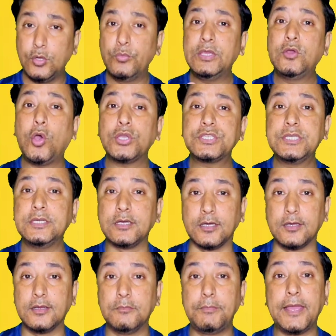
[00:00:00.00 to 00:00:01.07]
We got
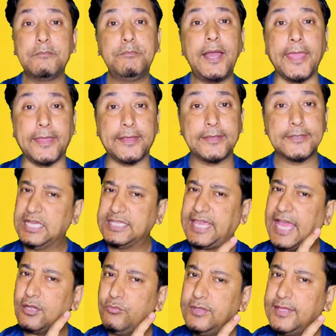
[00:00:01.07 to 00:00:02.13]
here by bike.
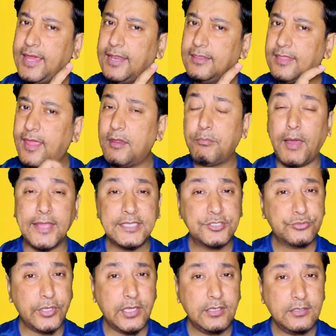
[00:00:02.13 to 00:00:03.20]
Can we get there by
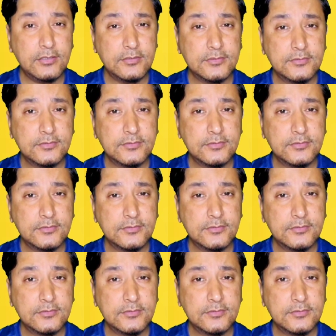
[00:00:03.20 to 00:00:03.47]
train?